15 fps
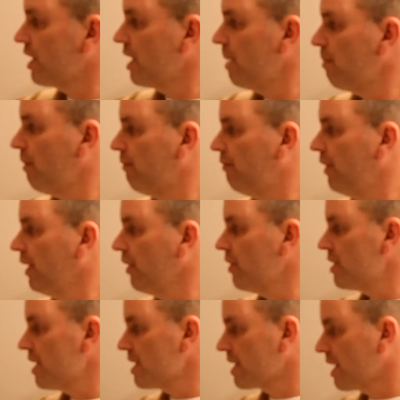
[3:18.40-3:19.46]
a couple
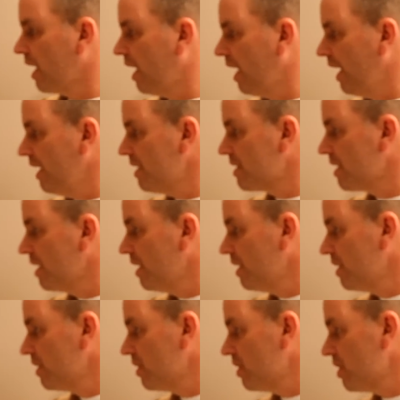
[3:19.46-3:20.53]
fingers as guides,
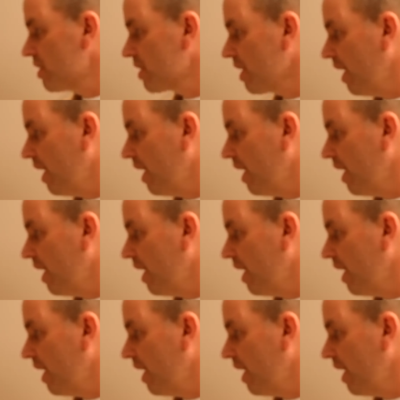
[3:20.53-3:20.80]
just